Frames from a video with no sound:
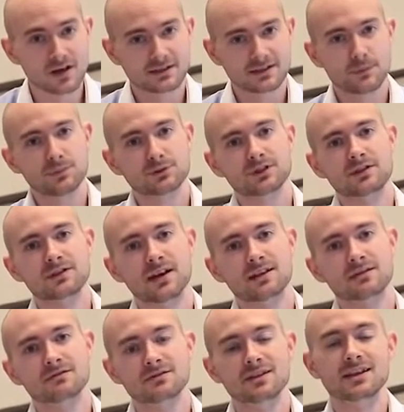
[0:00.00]
typically
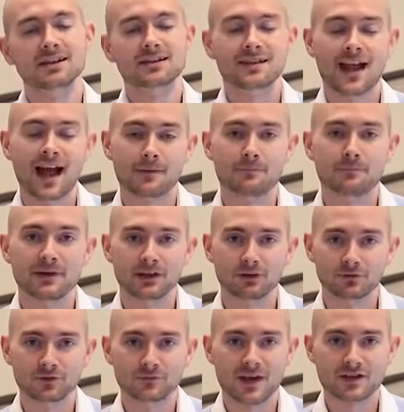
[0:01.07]
then they can bail from